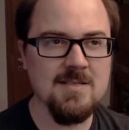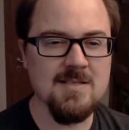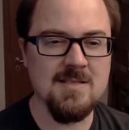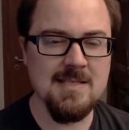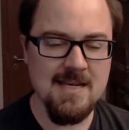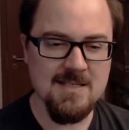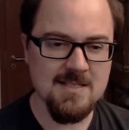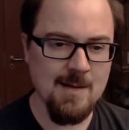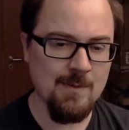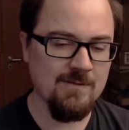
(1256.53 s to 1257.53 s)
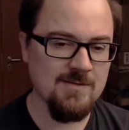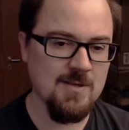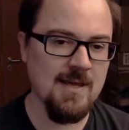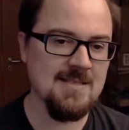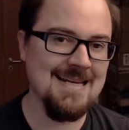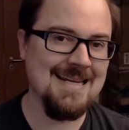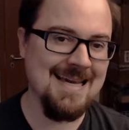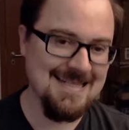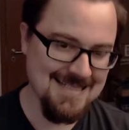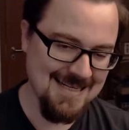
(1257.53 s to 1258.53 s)
late summer of
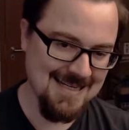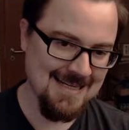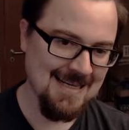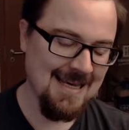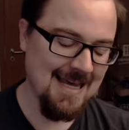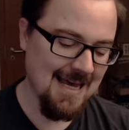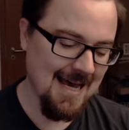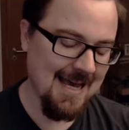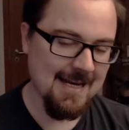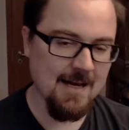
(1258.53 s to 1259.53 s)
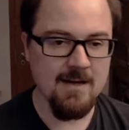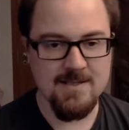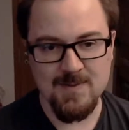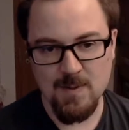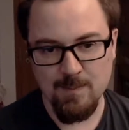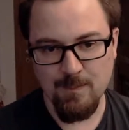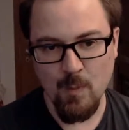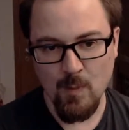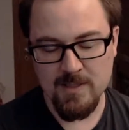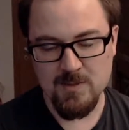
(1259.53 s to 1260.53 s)
2019, I had got it to a
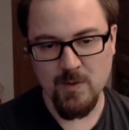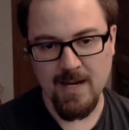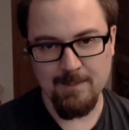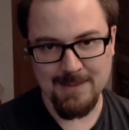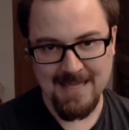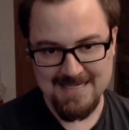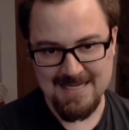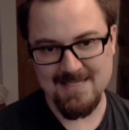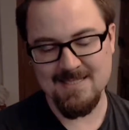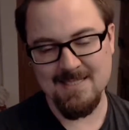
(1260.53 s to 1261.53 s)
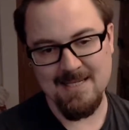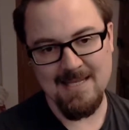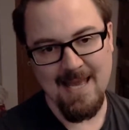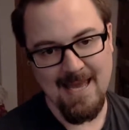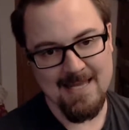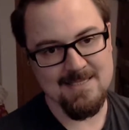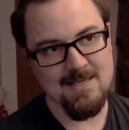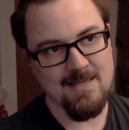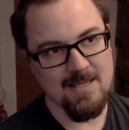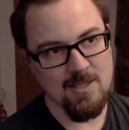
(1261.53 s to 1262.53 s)
point where I play tested it at
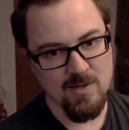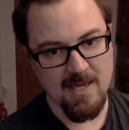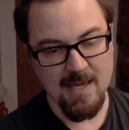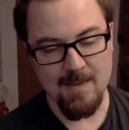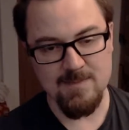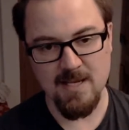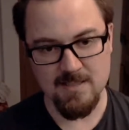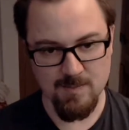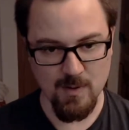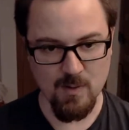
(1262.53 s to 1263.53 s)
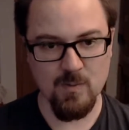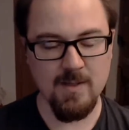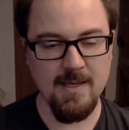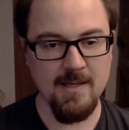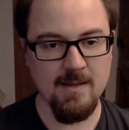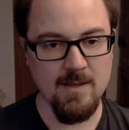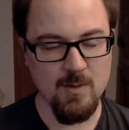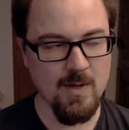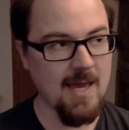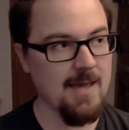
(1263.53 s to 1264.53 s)
the UK Games Expo in
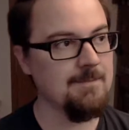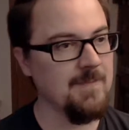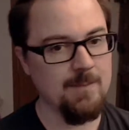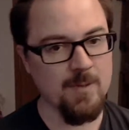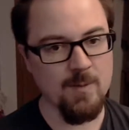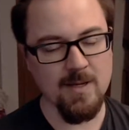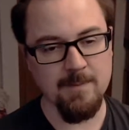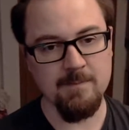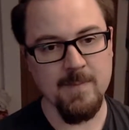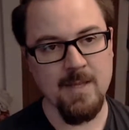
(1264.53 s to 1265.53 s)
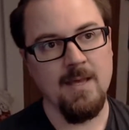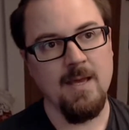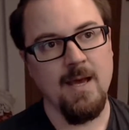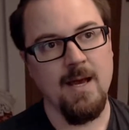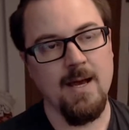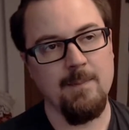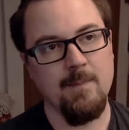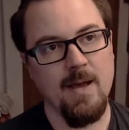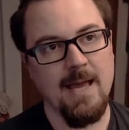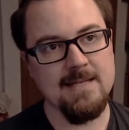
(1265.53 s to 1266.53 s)
UK, in Birmingham,
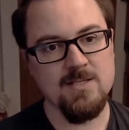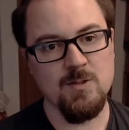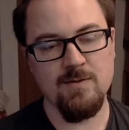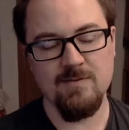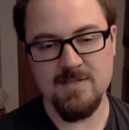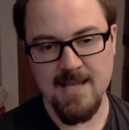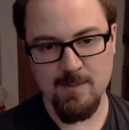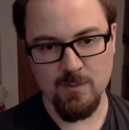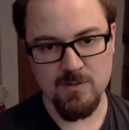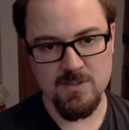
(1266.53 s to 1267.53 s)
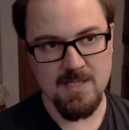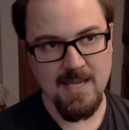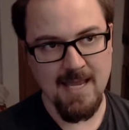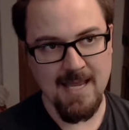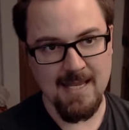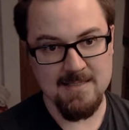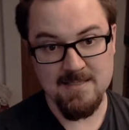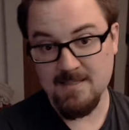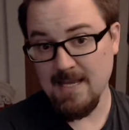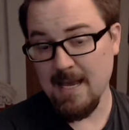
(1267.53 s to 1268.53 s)
at 2 different tables,
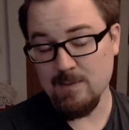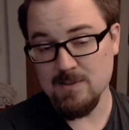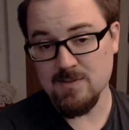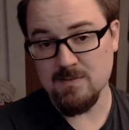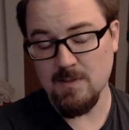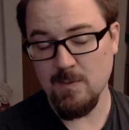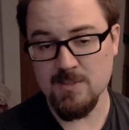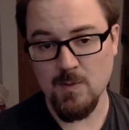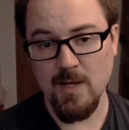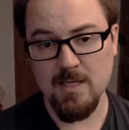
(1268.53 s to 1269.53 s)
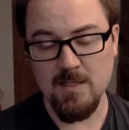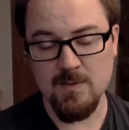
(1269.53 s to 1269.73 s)
and yeah, it was quite good.